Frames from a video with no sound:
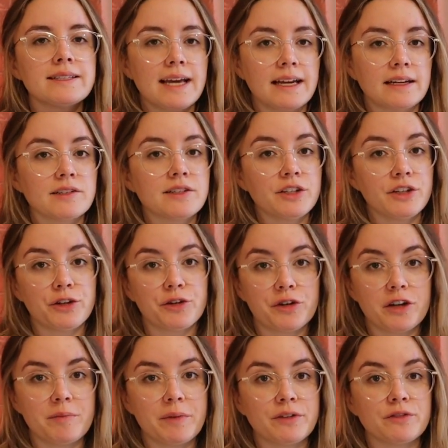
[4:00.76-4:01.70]
tenancy
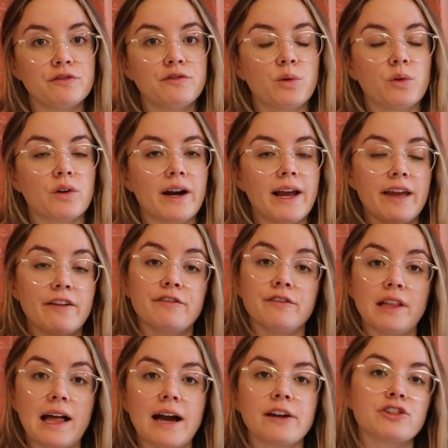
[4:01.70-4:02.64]
agreement for a
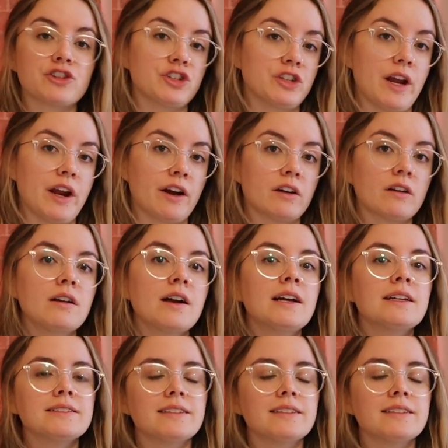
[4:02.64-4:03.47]
flat share,